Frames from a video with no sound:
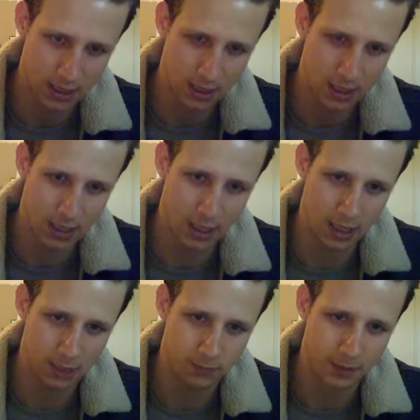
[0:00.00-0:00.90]
and
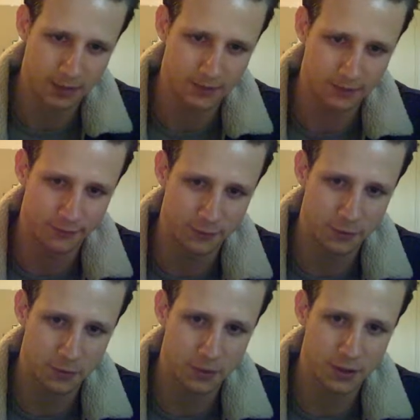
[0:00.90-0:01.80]
I apply some
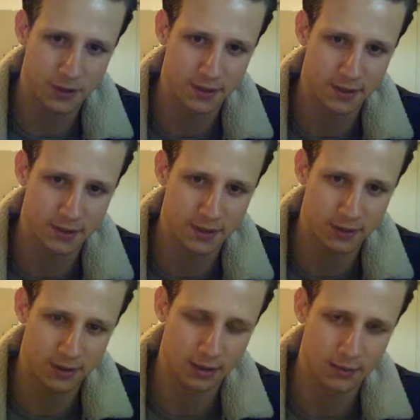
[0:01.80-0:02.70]
force,
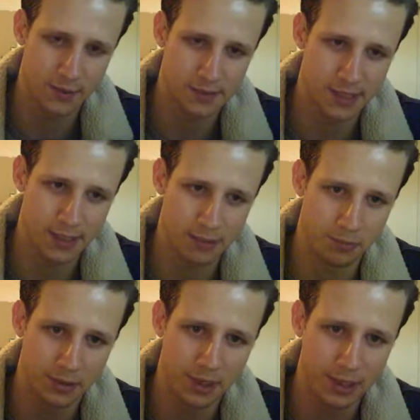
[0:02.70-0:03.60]
and I rotate the
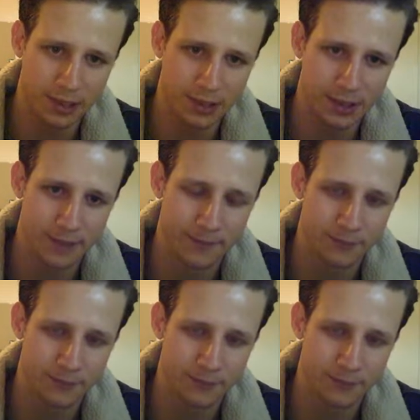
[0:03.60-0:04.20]
player,